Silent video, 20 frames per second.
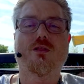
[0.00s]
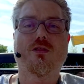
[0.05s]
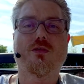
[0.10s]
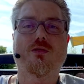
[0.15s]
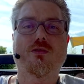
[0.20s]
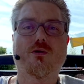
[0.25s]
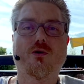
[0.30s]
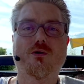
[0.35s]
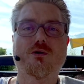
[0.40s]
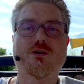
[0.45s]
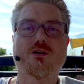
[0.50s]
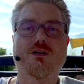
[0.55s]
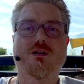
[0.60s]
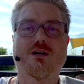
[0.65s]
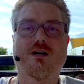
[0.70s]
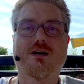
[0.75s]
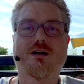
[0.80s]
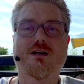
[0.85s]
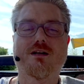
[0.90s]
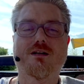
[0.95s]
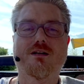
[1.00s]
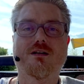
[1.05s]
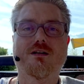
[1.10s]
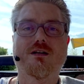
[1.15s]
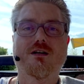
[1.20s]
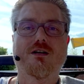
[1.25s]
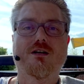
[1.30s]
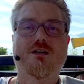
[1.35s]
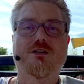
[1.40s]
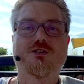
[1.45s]
39
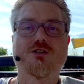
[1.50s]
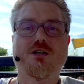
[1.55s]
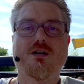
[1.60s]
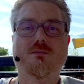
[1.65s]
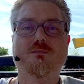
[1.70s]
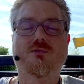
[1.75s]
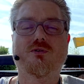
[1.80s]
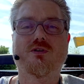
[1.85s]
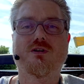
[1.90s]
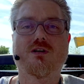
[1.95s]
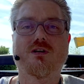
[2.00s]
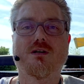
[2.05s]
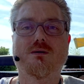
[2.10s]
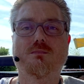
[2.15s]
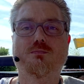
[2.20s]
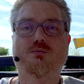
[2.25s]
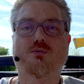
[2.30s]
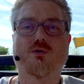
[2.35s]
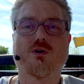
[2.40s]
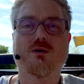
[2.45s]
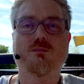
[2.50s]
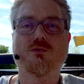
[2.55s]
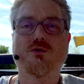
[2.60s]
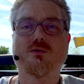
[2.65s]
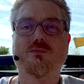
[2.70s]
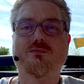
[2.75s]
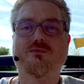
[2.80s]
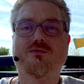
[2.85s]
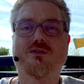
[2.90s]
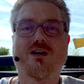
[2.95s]
GMT
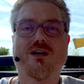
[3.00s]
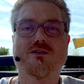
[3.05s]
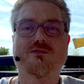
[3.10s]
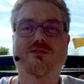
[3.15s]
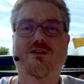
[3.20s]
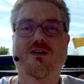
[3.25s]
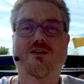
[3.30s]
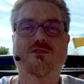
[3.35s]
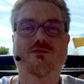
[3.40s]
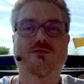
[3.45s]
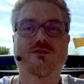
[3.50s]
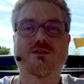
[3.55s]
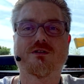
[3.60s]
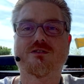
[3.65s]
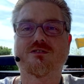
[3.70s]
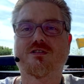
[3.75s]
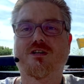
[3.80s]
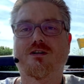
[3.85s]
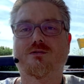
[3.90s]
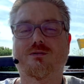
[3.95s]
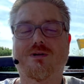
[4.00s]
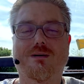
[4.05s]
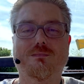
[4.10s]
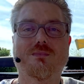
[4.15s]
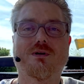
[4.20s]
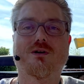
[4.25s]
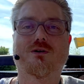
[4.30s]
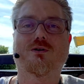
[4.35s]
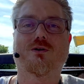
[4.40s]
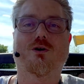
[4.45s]
Premium 500
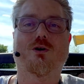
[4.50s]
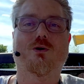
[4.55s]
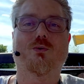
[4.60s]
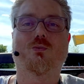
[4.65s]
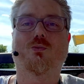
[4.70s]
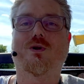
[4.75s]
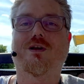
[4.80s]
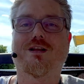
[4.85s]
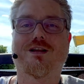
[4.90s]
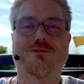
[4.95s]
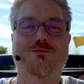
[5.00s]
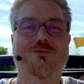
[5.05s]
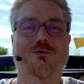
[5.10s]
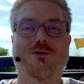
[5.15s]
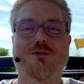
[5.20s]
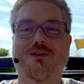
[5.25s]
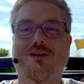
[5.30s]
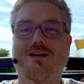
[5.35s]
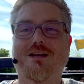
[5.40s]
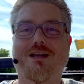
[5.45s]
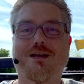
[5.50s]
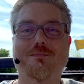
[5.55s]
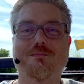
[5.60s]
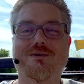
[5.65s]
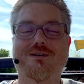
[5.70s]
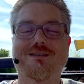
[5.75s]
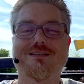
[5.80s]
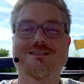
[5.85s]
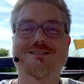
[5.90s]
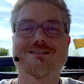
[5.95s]
Ceramic, or whatever the
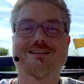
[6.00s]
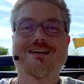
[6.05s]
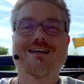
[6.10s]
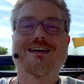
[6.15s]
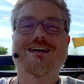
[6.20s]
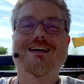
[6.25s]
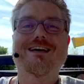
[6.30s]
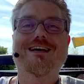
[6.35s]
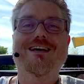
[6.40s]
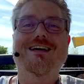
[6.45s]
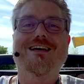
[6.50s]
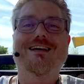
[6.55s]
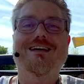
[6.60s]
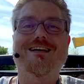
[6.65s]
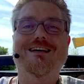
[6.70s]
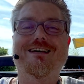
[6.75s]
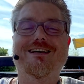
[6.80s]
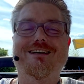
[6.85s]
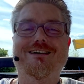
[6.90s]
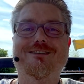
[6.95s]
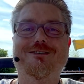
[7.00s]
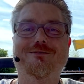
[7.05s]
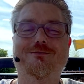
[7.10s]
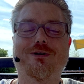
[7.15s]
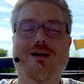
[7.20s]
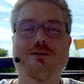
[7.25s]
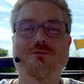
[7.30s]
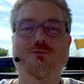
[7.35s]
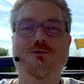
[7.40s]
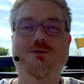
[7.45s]
name is,
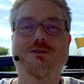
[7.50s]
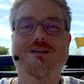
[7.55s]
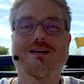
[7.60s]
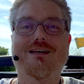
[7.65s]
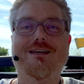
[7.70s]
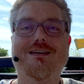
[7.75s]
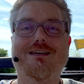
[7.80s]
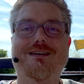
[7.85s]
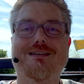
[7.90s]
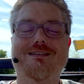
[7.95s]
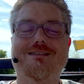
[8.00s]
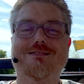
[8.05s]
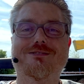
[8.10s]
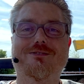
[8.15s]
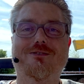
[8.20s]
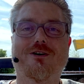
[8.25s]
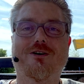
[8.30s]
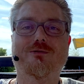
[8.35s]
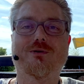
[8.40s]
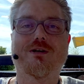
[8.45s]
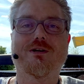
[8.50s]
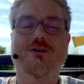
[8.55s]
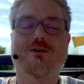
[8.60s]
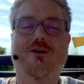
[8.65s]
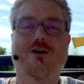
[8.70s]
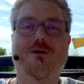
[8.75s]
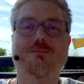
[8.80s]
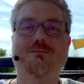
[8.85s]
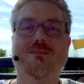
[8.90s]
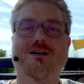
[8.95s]
arrived today. It's already
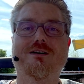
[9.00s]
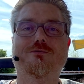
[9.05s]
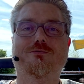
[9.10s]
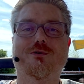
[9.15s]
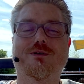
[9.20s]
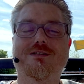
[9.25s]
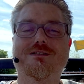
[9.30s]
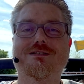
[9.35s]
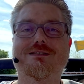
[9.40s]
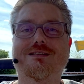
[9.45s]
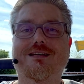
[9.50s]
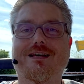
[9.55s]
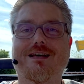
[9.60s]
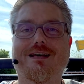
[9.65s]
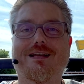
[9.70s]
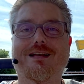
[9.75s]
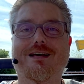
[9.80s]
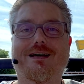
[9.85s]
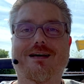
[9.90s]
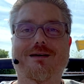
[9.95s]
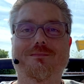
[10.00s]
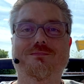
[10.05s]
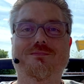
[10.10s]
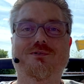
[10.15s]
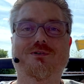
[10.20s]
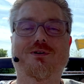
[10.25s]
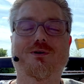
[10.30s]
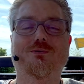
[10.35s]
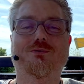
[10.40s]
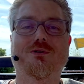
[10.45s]
on my wrist and I'm
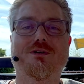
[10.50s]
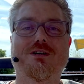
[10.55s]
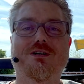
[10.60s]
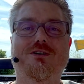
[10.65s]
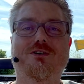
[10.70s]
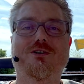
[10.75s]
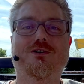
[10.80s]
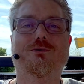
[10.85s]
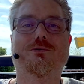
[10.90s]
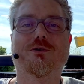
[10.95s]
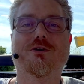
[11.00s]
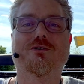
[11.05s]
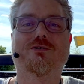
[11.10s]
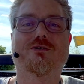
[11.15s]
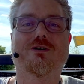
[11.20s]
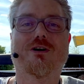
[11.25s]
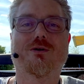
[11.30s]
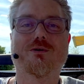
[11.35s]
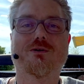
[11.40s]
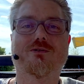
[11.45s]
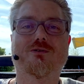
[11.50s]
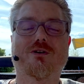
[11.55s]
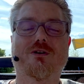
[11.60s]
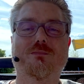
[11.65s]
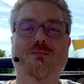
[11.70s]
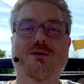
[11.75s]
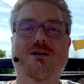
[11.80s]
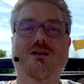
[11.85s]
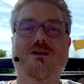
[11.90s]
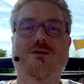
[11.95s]
totally curious how it's going
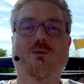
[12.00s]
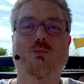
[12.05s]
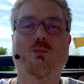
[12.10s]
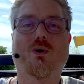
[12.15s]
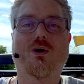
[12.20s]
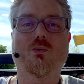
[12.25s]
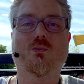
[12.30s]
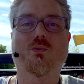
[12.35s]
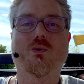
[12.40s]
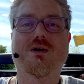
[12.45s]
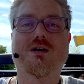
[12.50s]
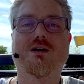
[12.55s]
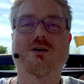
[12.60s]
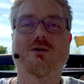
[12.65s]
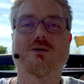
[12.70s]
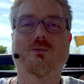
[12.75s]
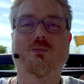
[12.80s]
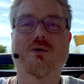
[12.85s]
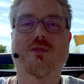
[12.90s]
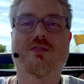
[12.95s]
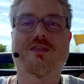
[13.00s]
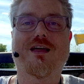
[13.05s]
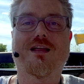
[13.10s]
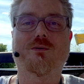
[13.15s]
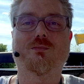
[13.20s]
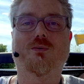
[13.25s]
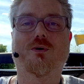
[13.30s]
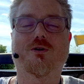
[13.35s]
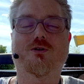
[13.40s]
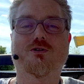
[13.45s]
to be 1 week with
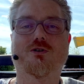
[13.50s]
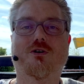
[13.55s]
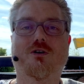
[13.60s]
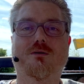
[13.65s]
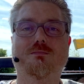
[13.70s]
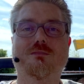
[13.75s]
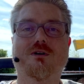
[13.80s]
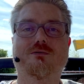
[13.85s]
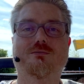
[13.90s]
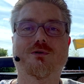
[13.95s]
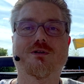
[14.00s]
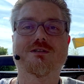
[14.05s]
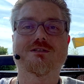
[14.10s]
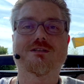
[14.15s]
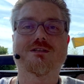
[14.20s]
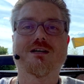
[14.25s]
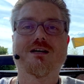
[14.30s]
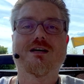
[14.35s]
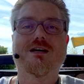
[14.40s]
that watch on my wrist.